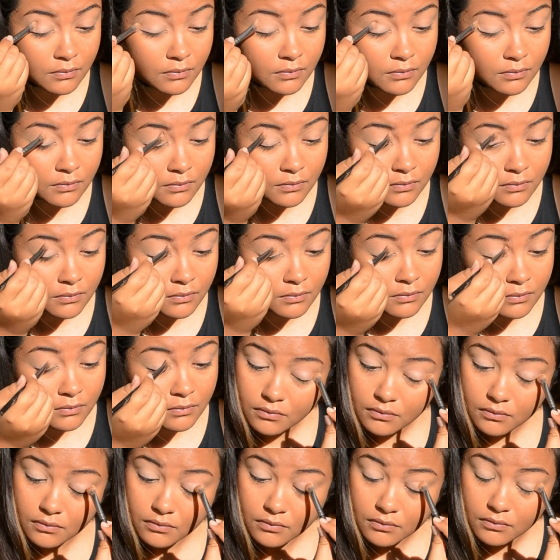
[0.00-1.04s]

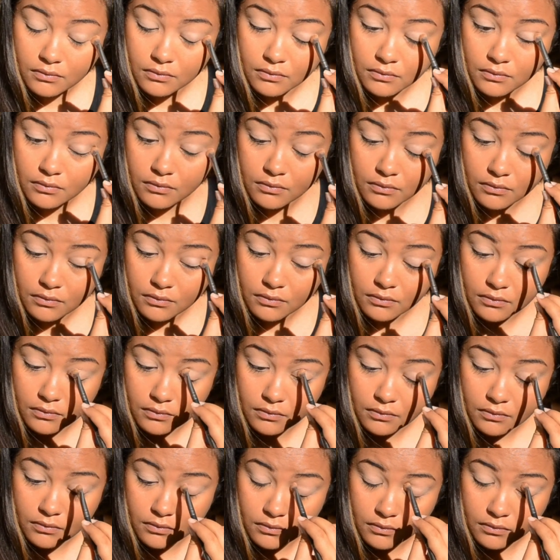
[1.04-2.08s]

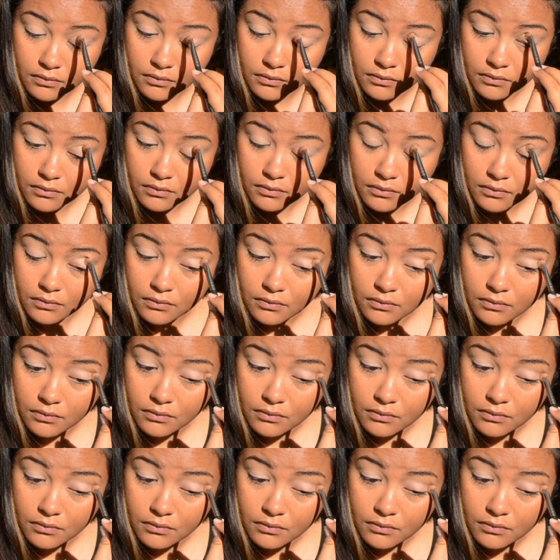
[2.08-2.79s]
[no speech]